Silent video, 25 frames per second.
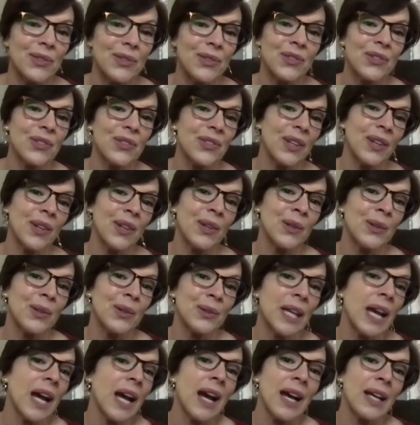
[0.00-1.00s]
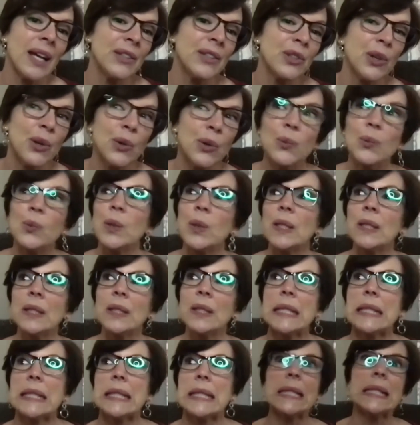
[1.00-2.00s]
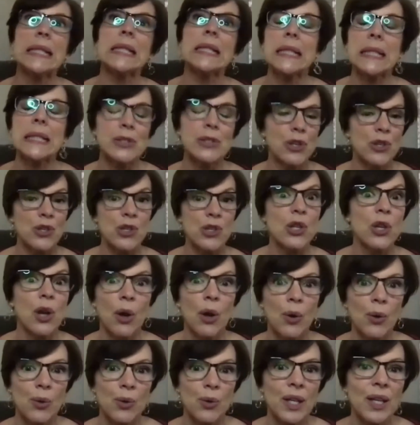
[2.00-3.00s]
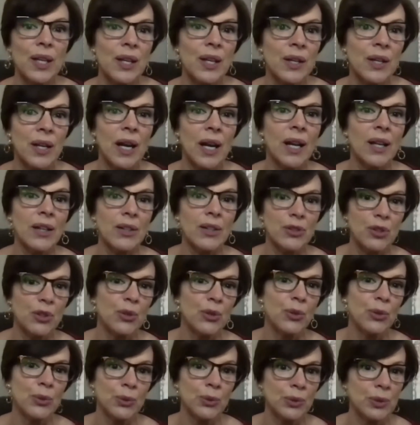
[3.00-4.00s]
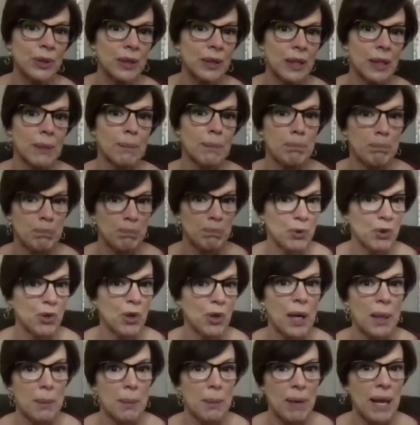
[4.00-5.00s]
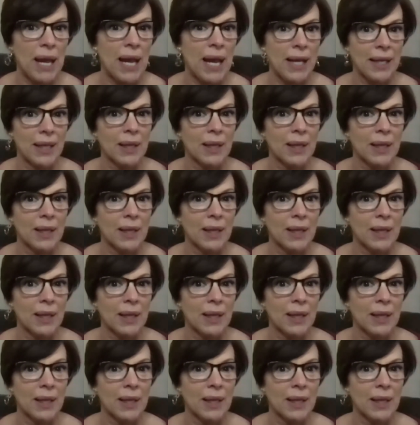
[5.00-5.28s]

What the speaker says: So yeah, I don't willy-nilly just go there. I do try to back it